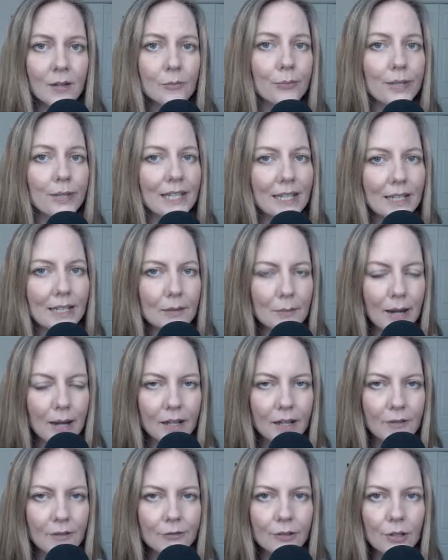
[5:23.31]
being
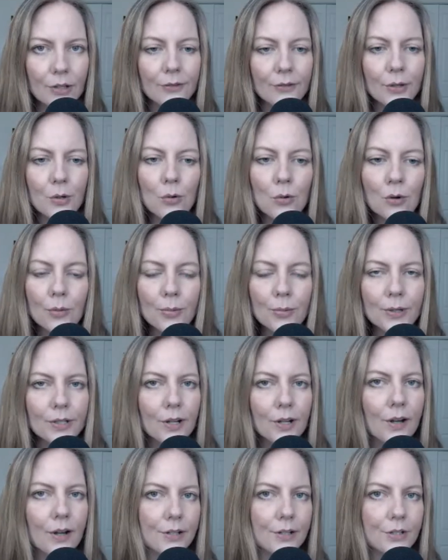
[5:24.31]
mindful of the corporate
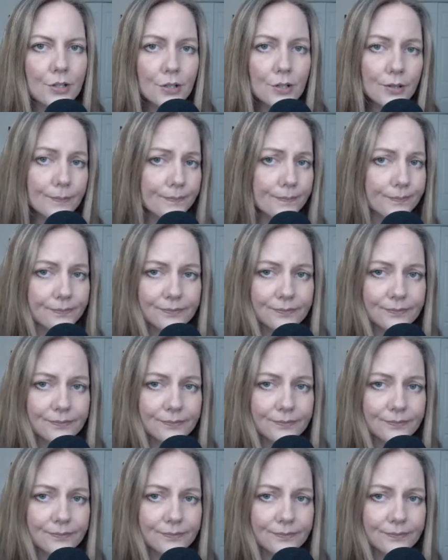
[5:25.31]
culture.